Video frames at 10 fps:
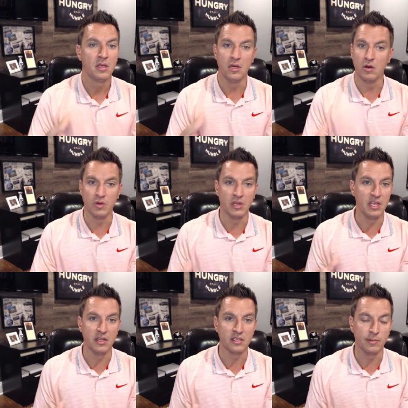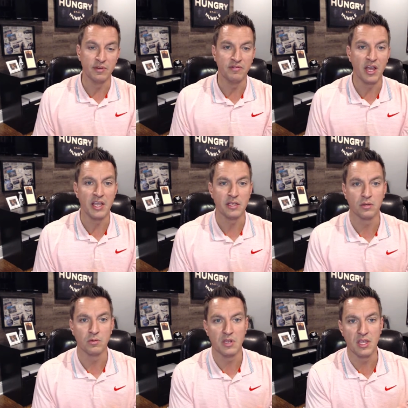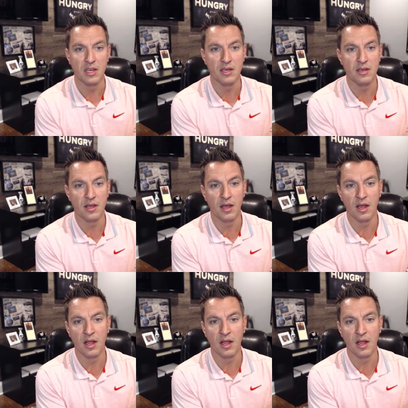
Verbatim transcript: you know we needed some advice or we needed uh,